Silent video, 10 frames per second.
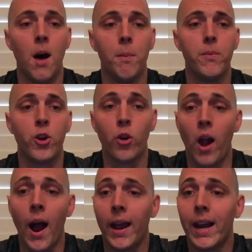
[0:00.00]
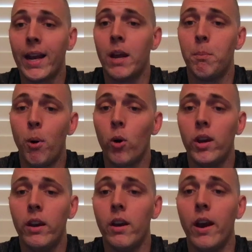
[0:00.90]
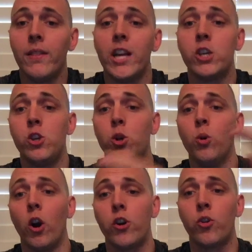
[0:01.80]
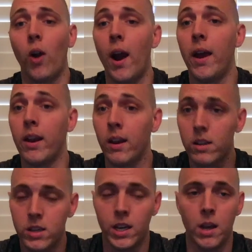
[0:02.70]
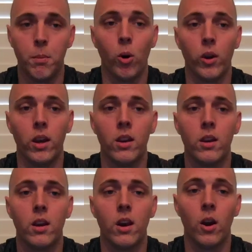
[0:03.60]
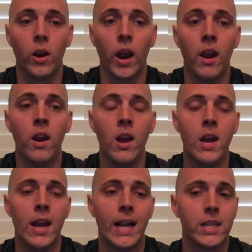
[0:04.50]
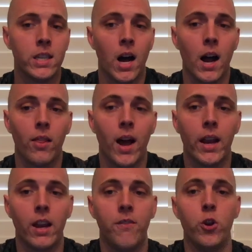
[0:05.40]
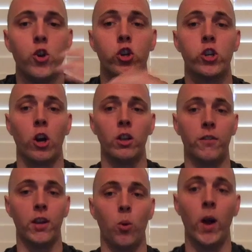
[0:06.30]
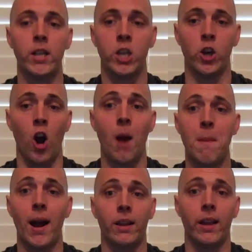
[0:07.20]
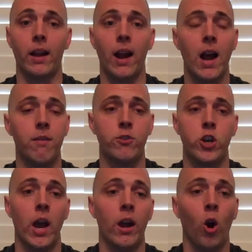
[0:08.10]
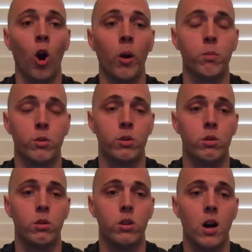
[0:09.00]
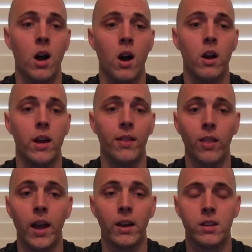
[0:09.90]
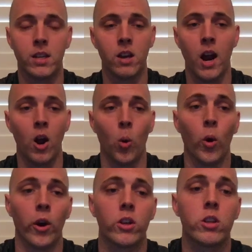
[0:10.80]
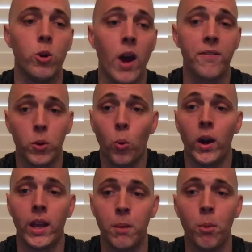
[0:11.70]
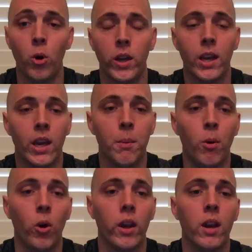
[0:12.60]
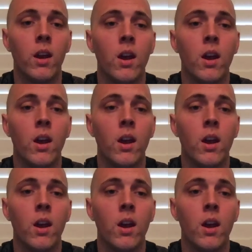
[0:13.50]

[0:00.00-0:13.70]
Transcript: You're not going to get bulky unless you are trying to get bulky, okay? It's not like if you just start lifting weights that you're automatically going to have giant arms and legs. That's not how it works. You have to want to get bulky to get bulky.